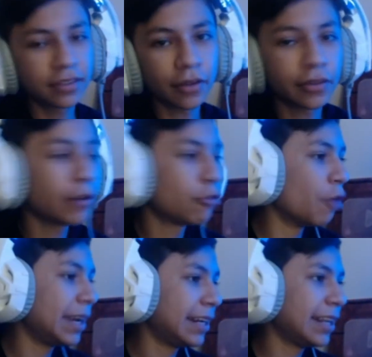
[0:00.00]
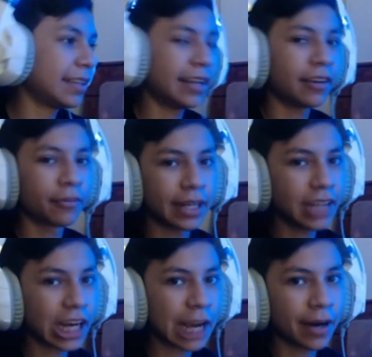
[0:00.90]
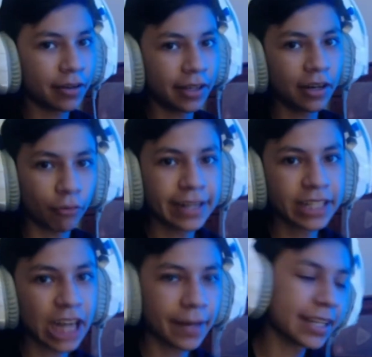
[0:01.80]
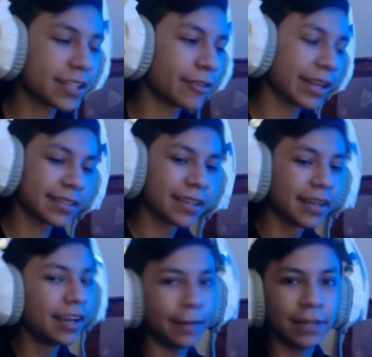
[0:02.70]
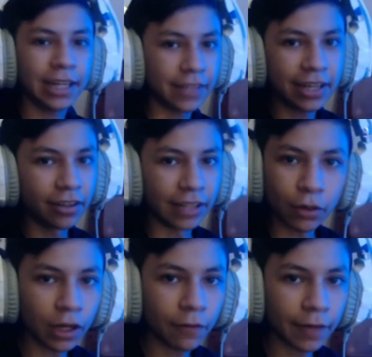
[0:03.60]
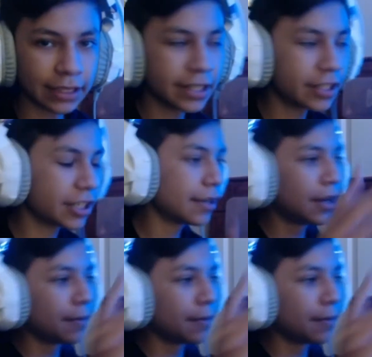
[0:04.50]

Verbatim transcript: don't don't quote me on anything here when I talk about you know Rage comic history because I'm not even nearly qualified to teach it.